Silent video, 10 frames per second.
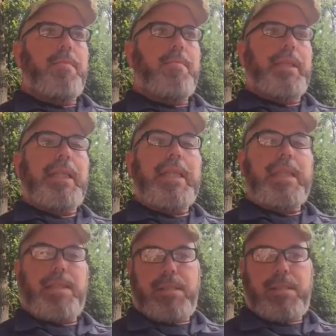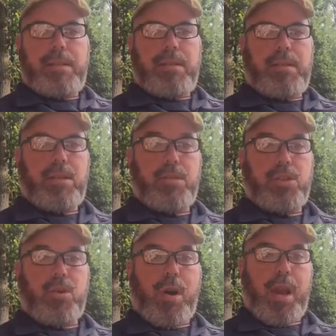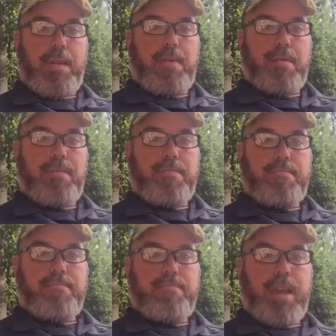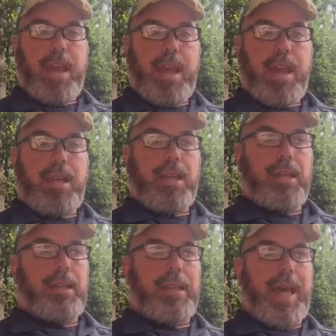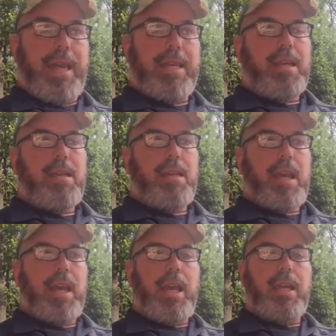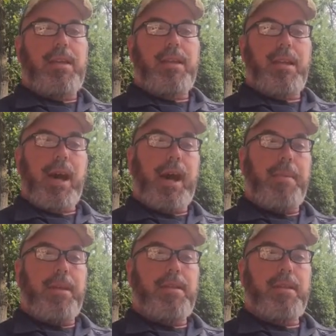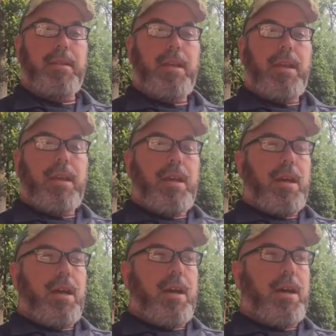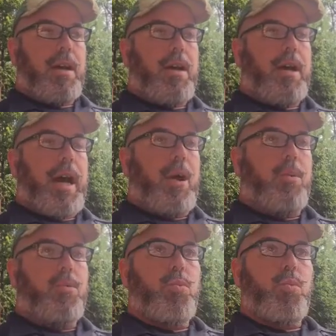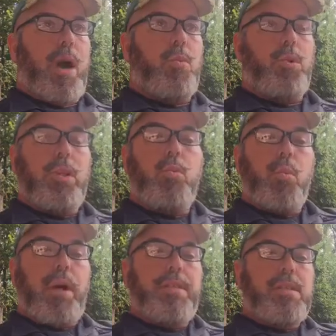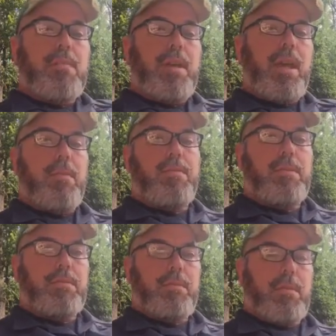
please subscribe and like and comment. I really want this to be helpful.